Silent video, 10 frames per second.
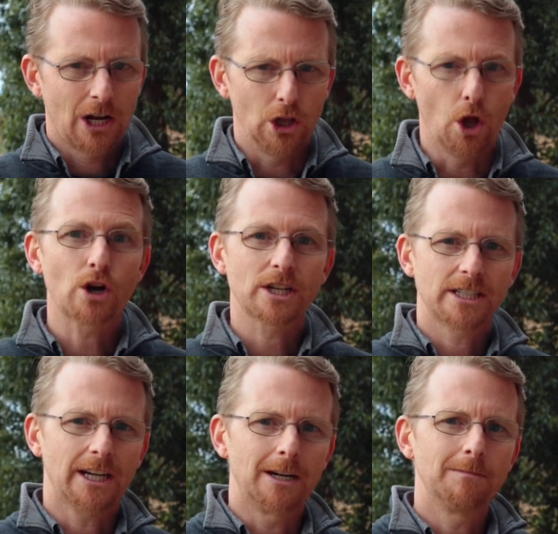Longer
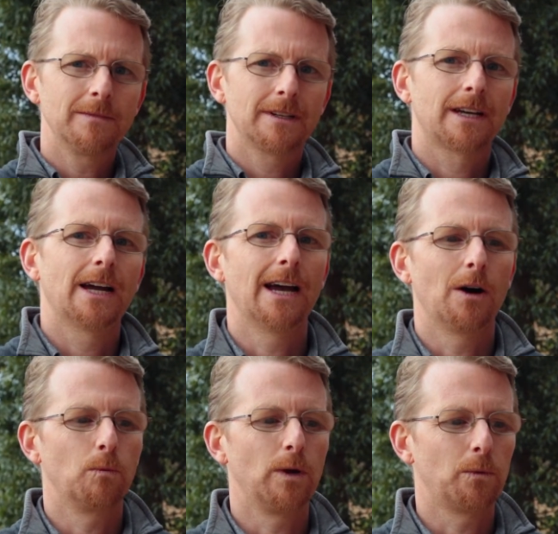term,
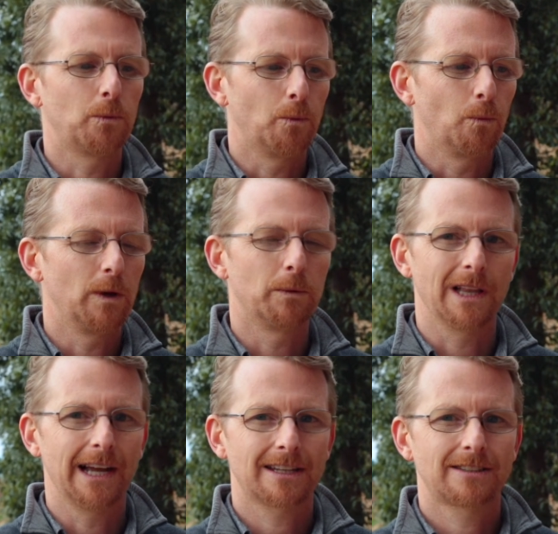uh, we, we would
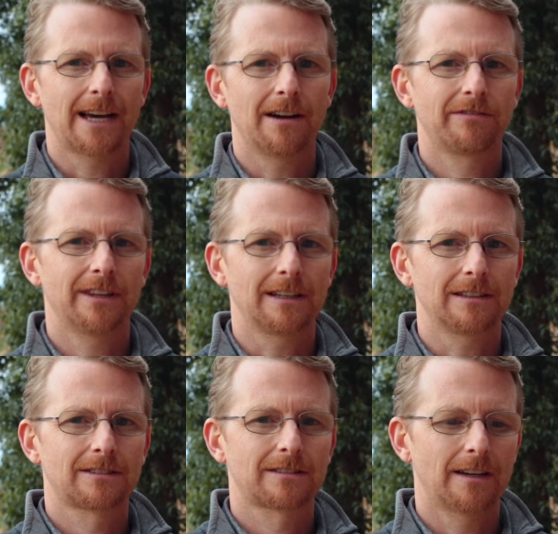like to have
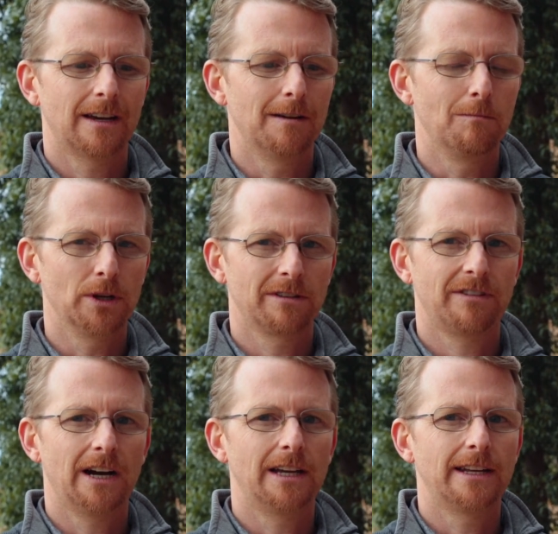things uh,
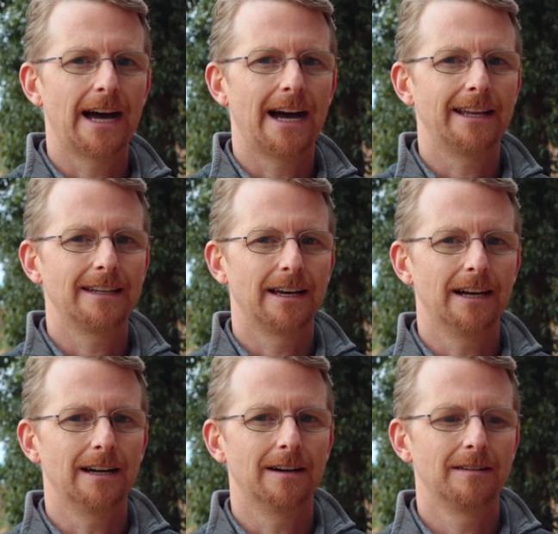modified at
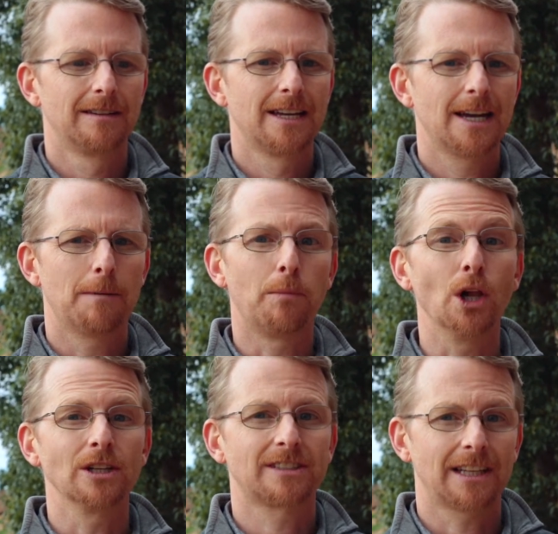uh, a
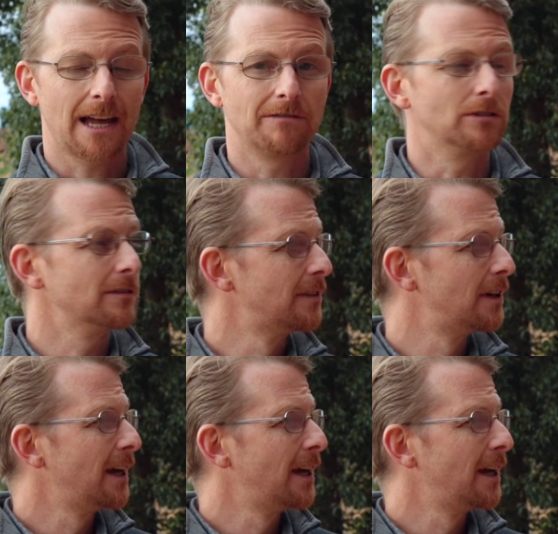policy level.